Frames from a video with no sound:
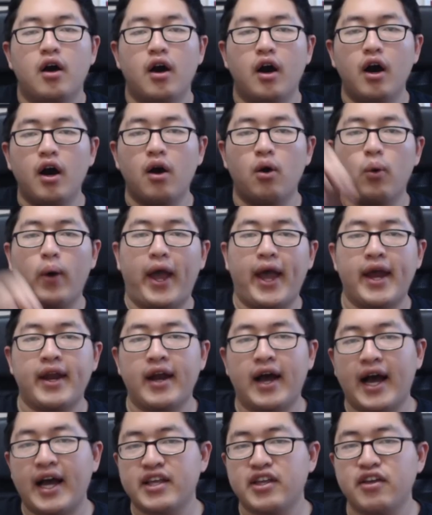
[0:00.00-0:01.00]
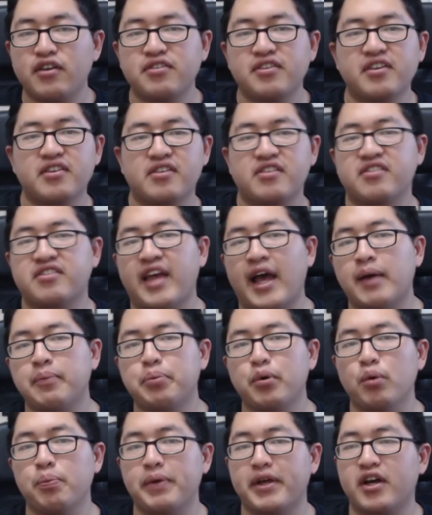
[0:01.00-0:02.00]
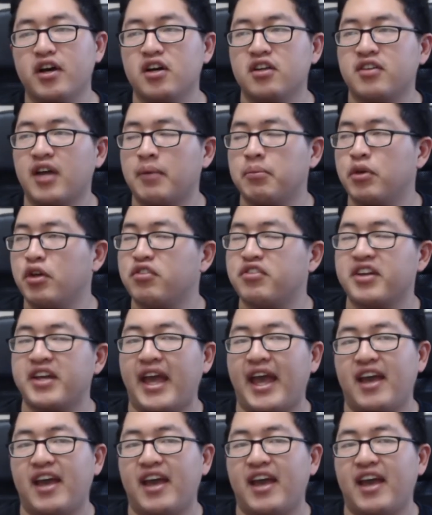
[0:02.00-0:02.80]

Oh, and I use this example because I'm using